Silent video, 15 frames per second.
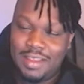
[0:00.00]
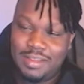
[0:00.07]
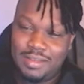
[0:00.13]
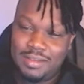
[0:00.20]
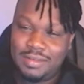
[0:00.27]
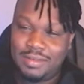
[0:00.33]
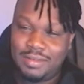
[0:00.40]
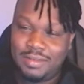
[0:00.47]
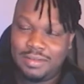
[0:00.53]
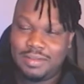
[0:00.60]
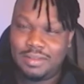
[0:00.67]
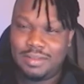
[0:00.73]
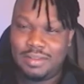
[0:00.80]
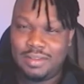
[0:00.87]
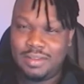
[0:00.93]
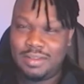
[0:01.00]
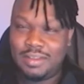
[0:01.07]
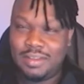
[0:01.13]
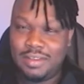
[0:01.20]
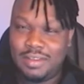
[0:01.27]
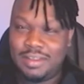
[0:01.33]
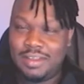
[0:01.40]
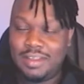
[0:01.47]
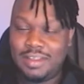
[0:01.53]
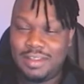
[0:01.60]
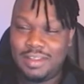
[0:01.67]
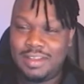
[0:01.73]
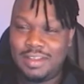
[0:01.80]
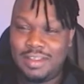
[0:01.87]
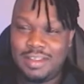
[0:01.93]

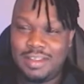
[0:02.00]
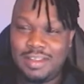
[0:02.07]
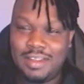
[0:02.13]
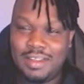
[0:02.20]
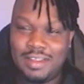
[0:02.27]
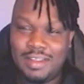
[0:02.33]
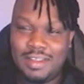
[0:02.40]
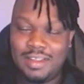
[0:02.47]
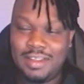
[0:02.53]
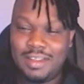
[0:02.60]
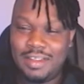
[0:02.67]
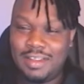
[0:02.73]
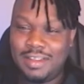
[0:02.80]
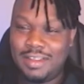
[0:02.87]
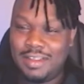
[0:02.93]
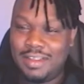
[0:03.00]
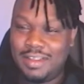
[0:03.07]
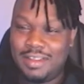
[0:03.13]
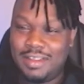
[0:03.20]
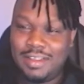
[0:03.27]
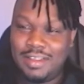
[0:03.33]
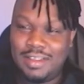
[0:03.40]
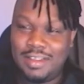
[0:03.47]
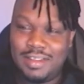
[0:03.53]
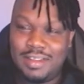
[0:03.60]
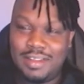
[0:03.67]
The person shown says nothing.